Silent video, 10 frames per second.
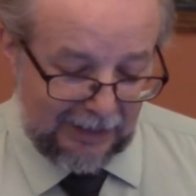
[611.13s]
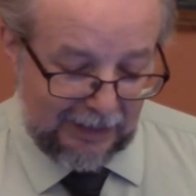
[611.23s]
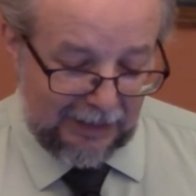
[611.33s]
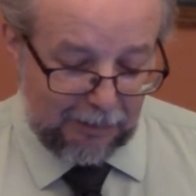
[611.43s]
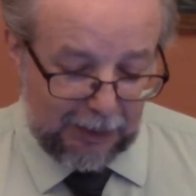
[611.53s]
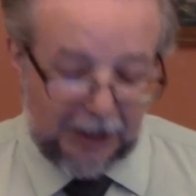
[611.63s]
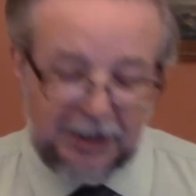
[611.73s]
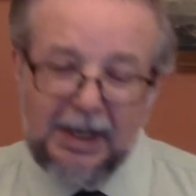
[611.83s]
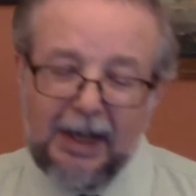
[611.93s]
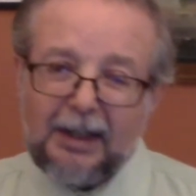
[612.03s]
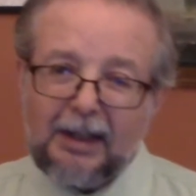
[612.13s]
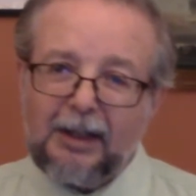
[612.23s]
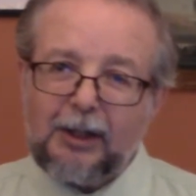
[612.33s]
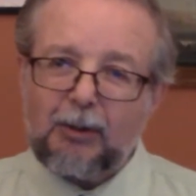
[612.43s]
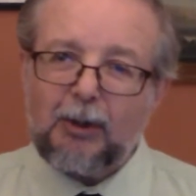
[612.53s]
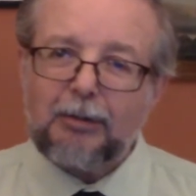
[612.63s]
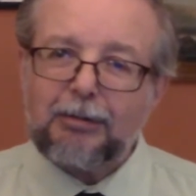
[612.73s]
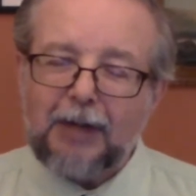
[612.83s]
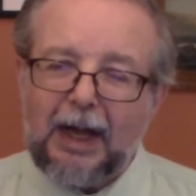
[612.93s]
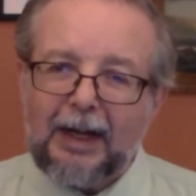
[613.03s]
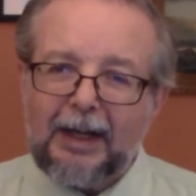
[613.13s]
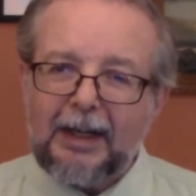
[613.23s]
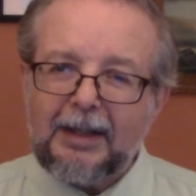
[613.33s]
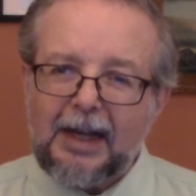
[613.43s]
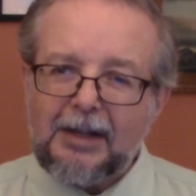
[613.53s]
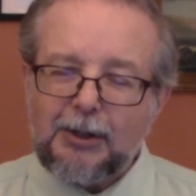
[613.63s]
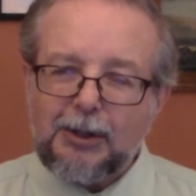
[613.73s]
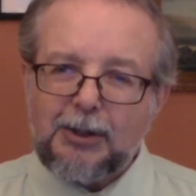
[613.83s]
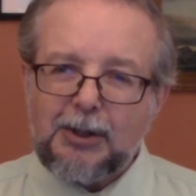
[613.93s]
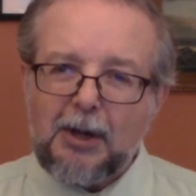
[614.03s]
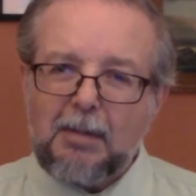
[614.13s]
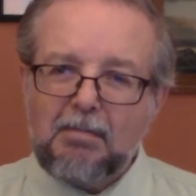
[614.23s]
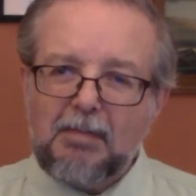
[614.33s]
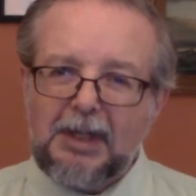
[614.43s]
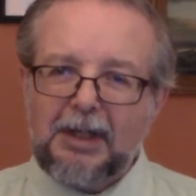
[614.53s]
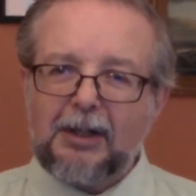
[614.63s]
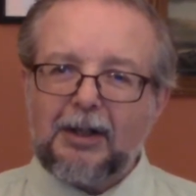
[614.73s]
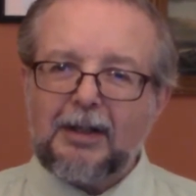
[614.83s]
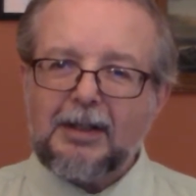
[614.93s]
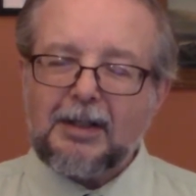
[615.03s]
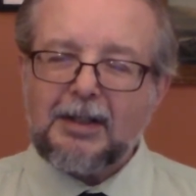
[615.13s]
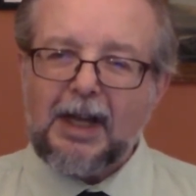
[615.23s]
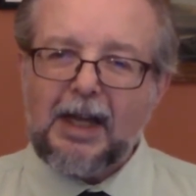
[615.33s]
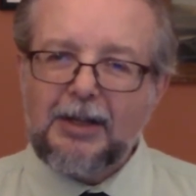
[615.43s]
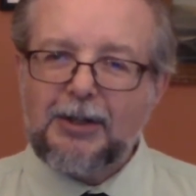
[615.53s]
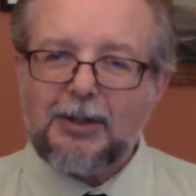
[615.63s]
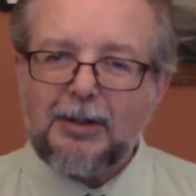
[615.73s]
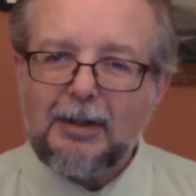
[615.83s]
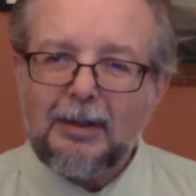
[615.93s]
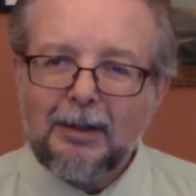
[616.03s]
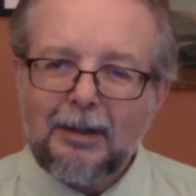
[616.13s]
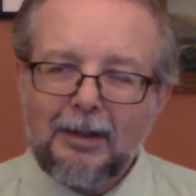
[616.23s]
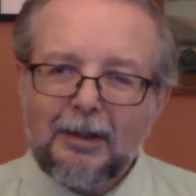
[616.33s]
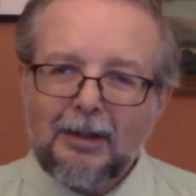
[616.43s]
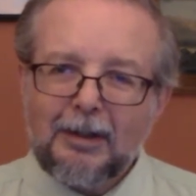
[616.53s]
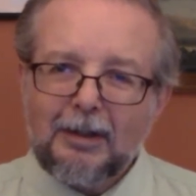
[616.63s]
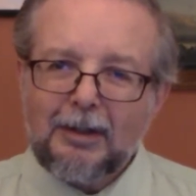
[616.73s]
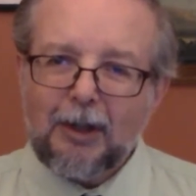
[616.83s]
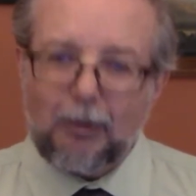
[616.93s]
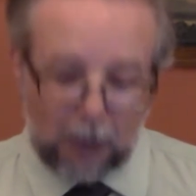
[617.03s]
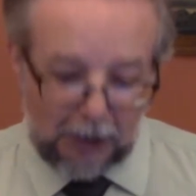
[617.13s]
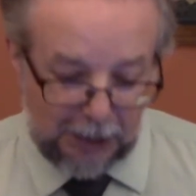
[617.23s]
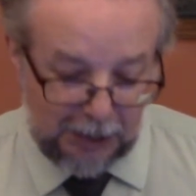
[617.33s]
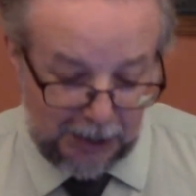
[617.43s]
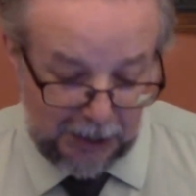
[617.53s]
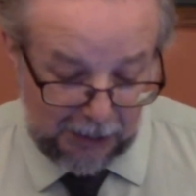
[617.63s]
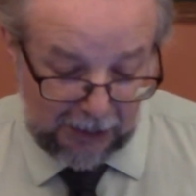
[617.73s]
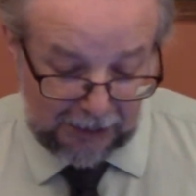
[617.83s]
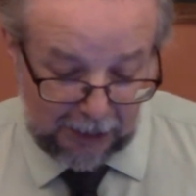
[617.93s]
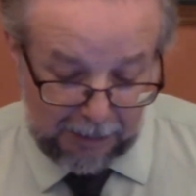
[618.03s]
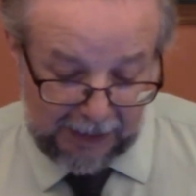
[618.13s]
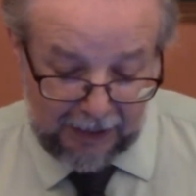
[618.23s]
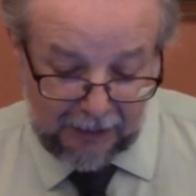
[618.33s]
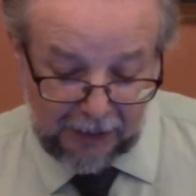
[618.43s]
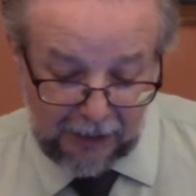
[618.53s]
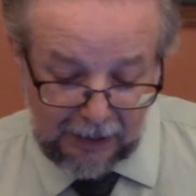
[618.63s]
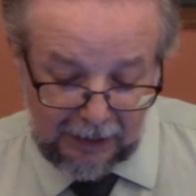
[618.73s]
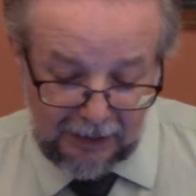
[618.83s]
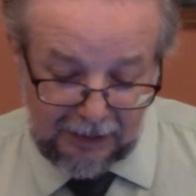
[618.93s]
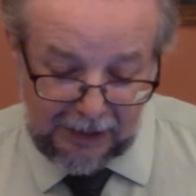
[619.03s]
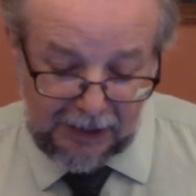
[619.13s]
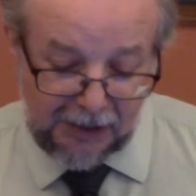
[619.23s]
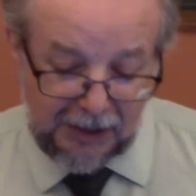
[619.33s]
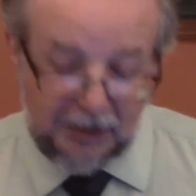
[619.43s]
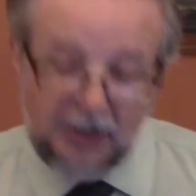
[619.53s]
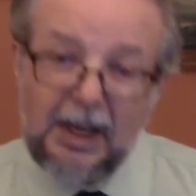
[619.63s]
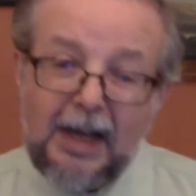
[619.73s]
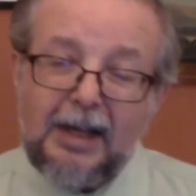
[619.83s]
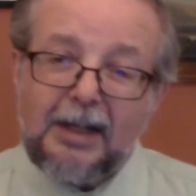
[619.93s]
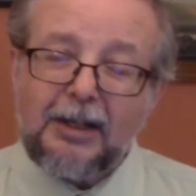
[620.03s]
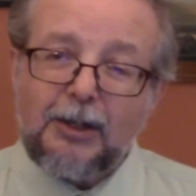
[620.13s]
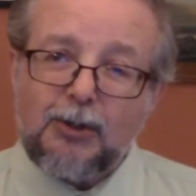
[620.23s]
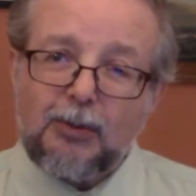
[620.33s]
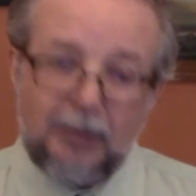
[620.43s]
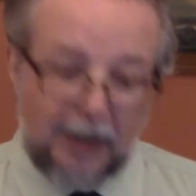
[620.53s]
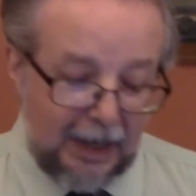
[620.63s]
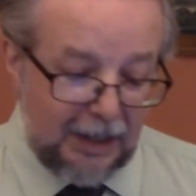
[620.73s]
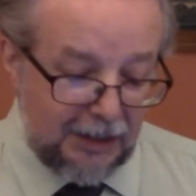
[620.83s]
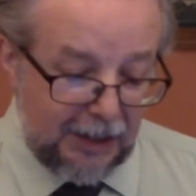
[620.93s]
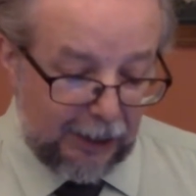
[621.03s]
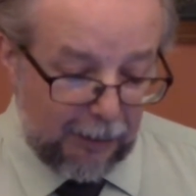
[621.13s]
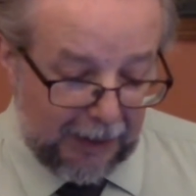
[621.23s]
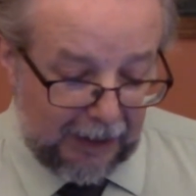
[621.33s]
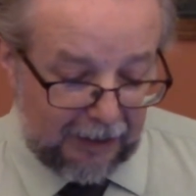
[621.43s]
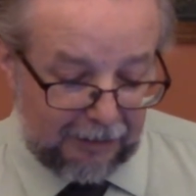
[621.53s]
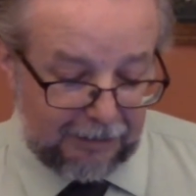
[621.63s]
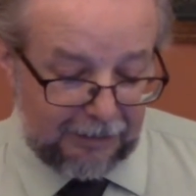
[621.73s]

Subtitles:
But it's not literal flying. That's just a meager taste of what this is all about. This instead is rising above